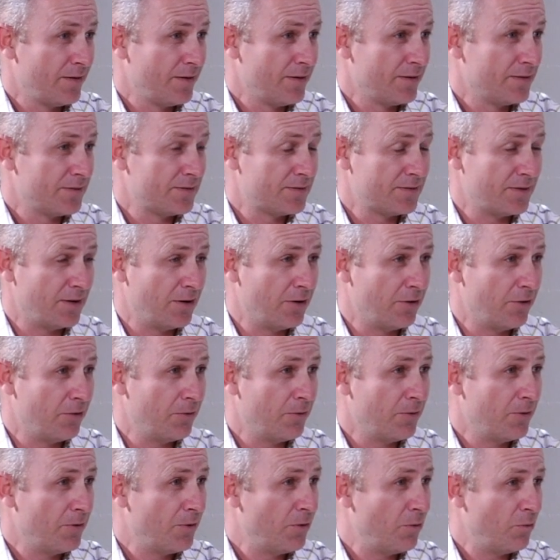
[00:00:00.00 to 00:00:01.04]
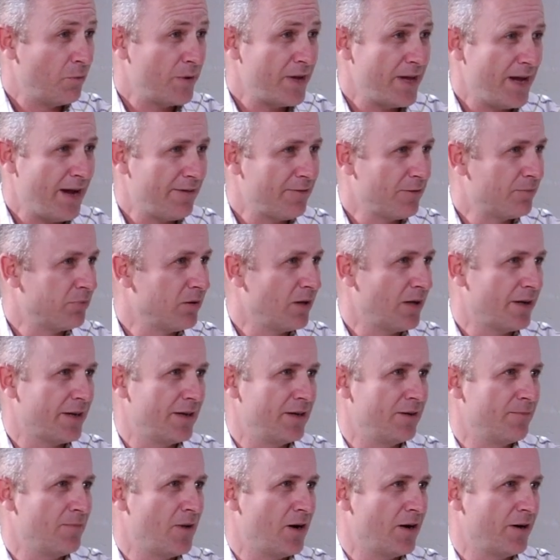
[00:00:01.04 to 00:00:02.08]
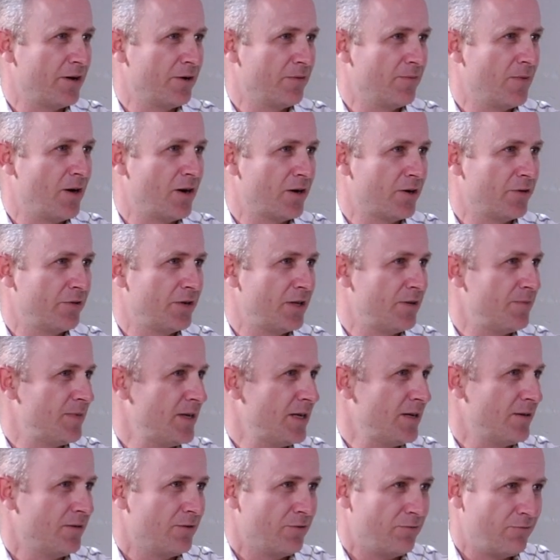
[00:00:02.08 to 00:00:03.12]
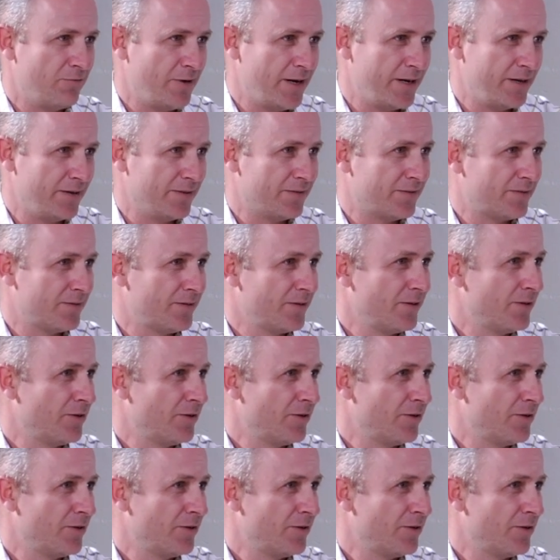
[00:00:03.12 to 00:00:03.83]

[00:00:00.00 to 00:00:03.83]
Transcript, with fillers: So we have a plugin to monitor MongoDB, Redis,